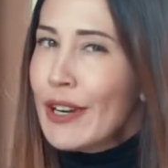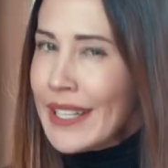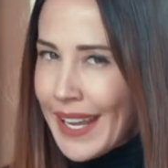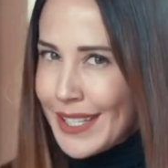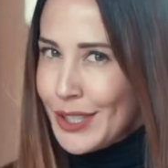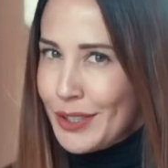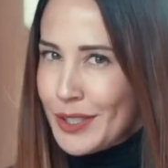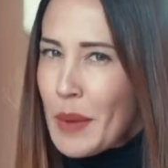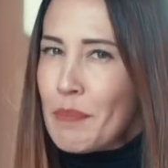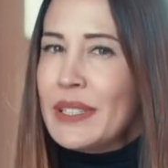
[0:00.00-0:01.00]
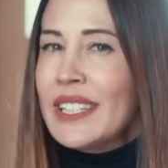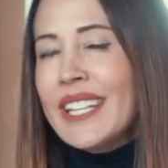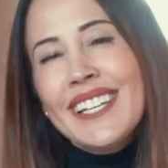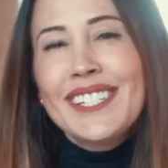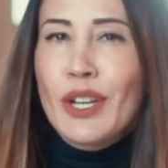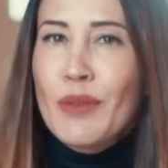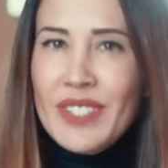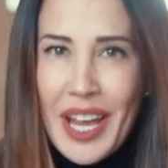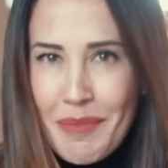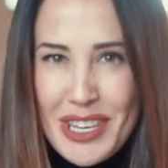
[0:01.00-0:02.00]
freelancers, please don't
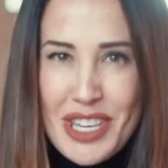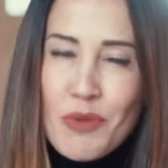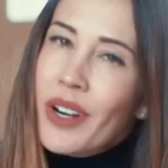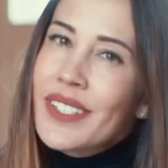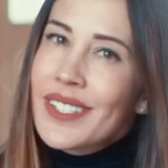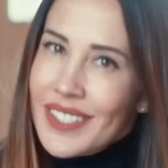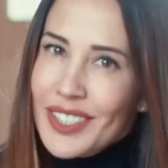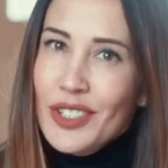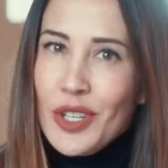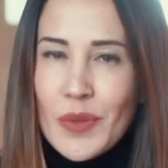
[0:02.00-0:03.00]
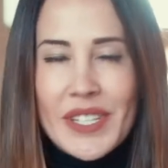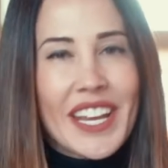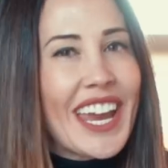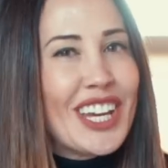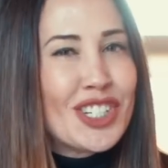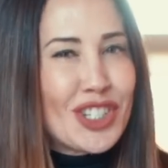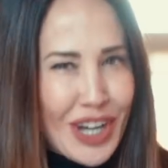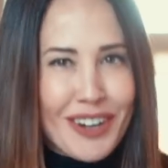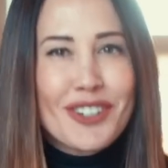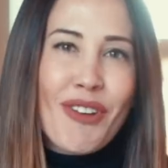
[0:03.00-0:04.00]
tell me you are still using a
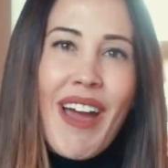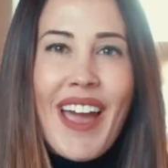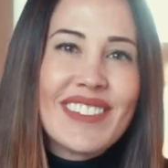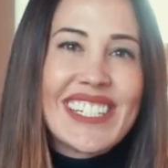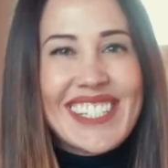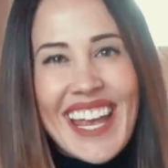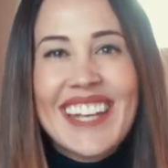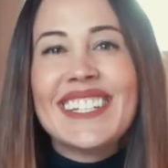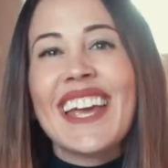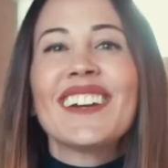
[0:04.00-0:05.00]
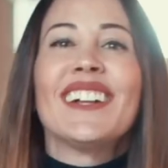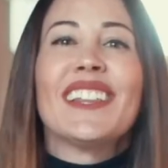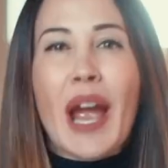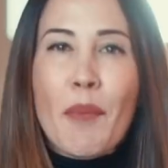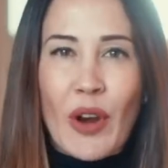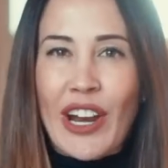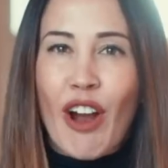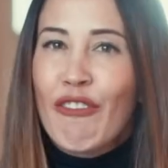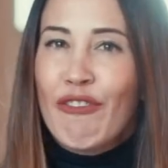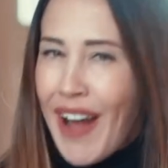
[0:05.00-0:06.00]
shared drive to send and collaborate
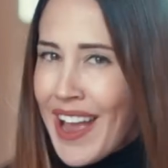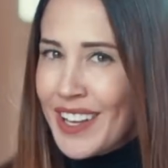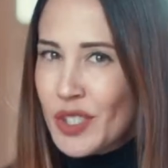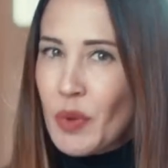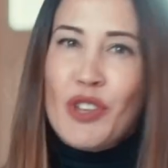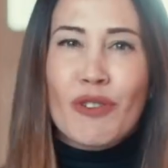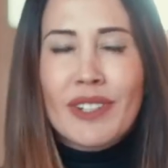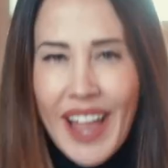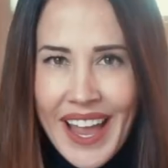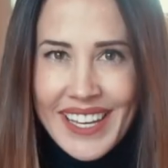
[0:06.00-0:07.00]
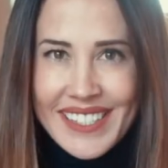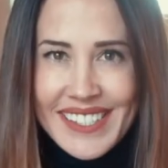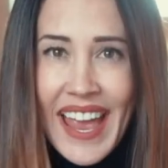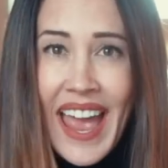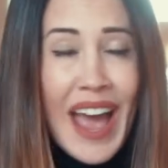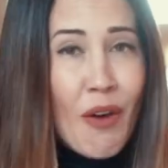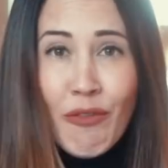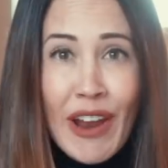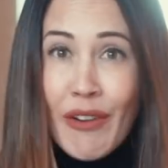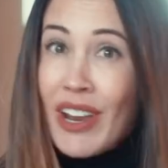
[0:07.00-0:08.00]
on files with your clients. How
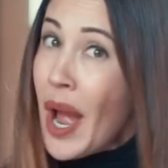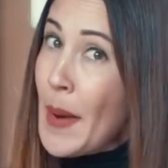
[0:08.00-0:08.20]
very